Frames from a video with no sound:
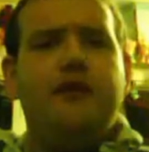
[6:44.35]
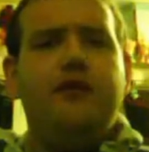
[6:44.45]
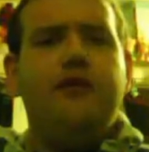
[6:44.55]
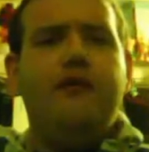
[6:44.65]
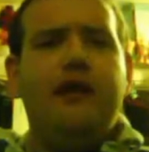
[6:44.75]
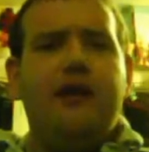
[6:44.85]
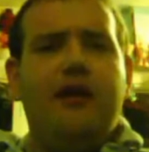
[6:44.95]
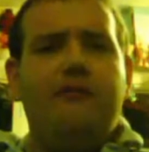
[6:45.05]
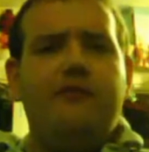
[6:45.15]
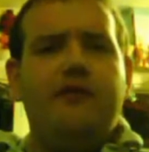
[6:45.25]
You know who I
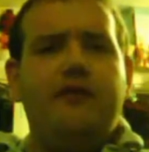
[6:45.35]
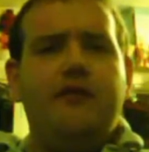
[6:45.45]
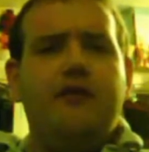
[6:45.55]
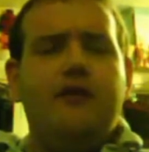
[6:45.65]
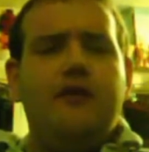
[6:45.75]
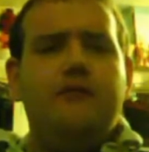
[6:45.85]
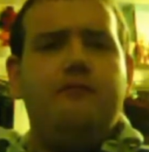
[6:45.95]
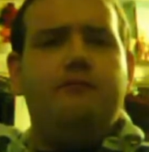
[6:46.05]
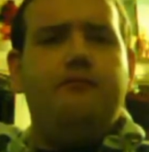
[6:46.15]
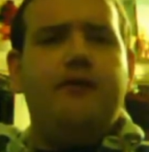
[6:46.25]
am,
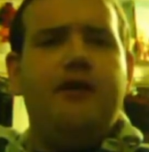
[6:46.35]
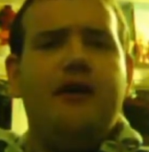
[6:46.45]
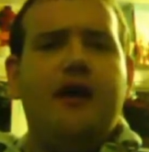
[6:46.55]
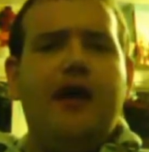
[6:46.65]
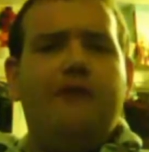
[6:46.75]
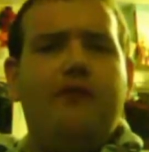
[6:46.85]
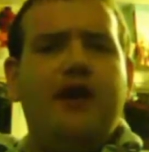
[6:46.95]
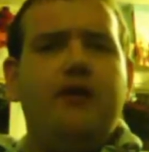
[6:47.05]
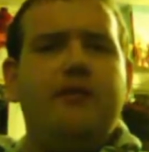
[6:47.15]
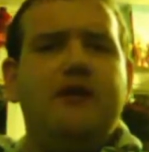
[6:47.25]
but I have
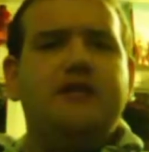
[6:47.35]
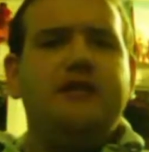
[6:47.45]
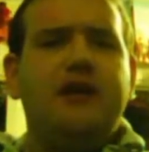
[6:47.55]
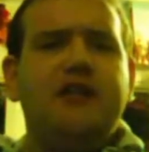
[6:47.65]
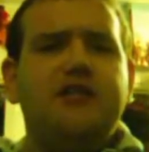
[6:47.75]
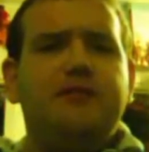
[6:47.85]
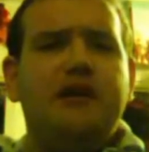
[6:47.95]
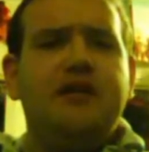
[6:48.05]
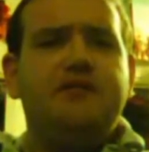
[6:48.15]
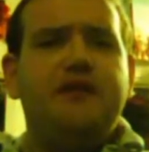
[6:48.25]
randomly decided to
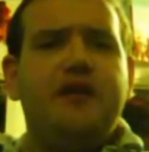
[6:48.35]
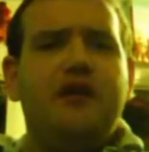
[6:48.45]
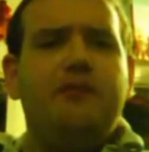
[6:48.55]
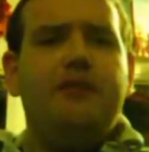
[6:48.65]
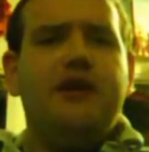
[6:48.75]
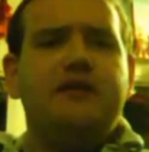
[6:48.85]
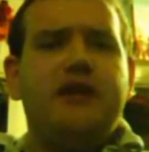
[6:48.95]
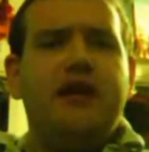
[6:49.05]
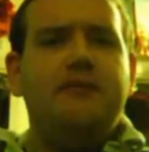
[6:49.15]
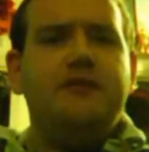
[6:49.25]
make this video
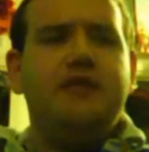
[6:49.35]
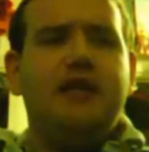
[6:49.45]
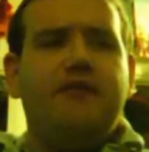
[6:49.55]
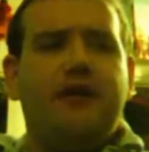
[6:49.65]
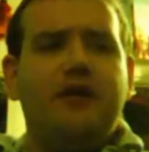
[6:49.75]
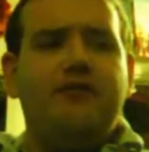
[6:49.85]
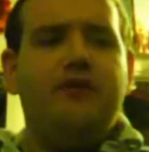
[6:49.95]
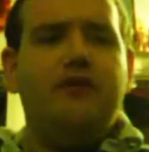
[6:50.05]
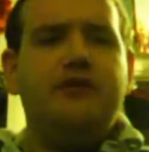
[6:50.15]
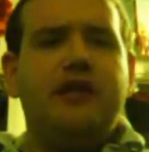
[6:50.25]
because I am sick of all the
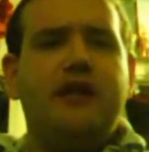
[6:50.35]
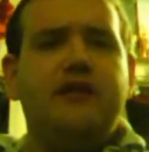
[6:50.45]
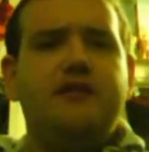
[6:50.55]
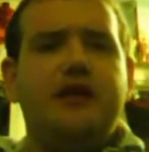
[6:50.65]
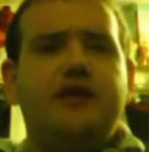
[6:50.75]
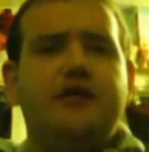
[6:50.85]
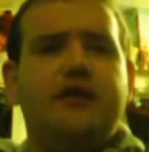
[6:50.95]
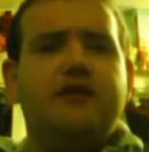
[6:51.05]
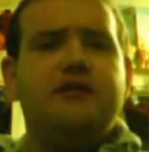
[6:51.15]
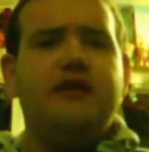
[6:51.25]
false
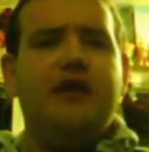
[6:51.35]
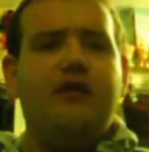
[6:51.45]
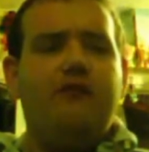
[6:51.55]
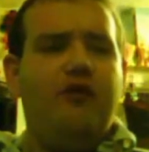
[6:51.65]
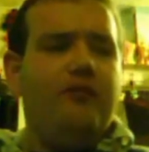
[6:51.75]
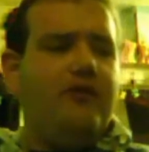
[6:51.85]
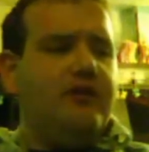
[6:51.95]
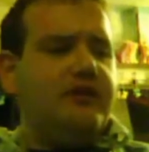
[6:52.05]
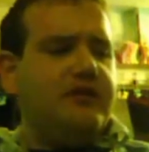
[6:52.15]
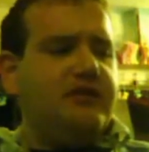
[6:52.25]
accusations and
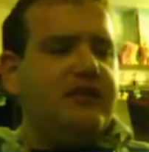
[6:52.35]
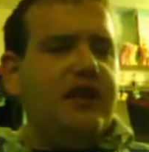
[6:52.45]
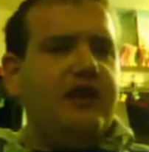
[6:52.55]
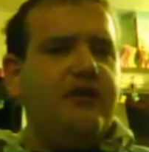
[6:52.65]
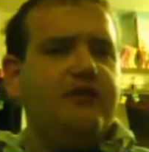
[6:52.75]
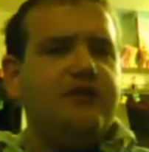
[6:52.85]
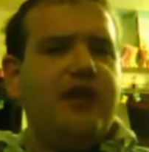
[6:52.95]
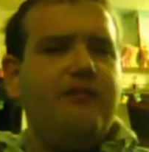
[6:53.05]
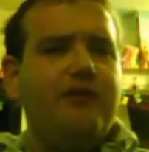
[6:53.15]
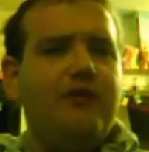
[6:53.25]
rumors and slanders
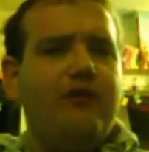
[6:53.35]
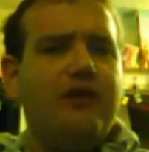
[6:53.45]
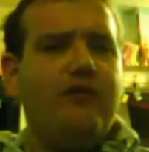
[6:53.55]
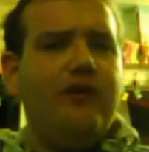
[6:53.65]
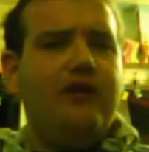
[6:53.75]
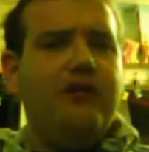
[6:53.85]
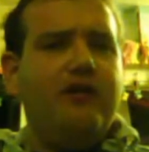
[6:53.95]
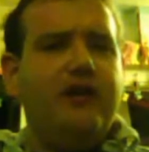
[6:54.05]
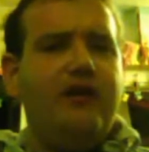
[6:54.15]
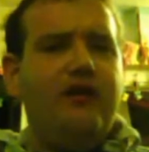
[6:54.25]
that have been going around
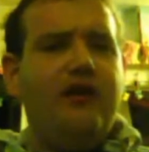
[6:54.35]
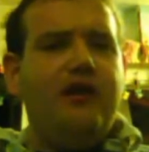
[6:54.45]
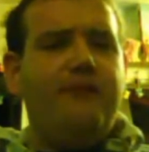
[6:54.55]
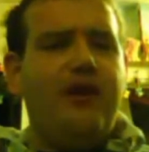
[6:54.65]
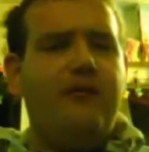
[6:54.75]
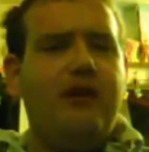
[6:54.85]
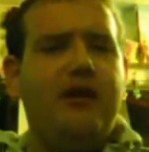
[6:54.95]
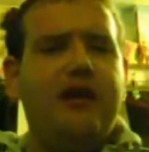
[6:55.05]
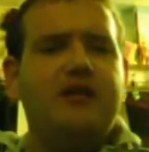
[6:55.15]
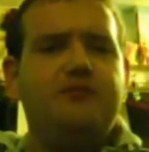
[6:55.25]
on the internet
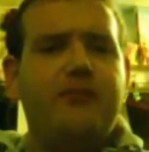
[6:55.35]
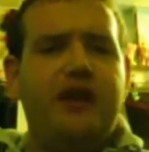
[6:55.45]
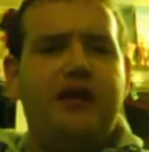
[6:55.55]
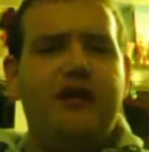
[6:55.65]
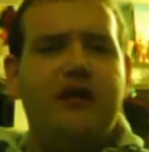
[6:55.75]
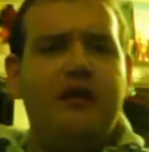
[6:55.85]
against me.